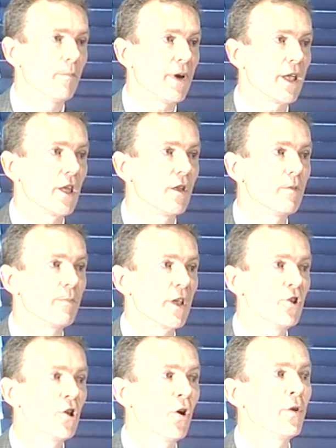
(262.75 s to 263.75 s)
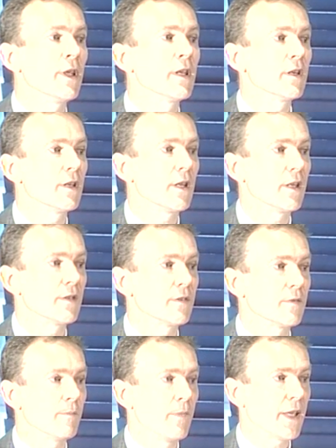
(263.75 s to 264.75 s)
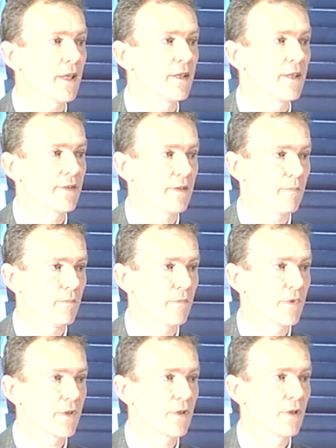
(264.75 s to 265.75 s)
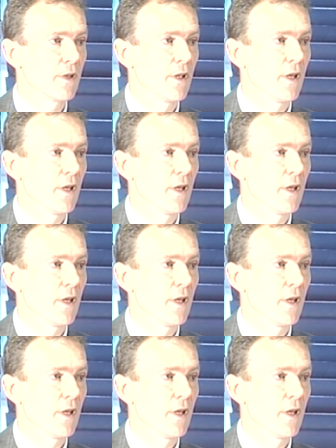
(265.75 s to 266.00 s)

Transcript: By knowing these mechanisms,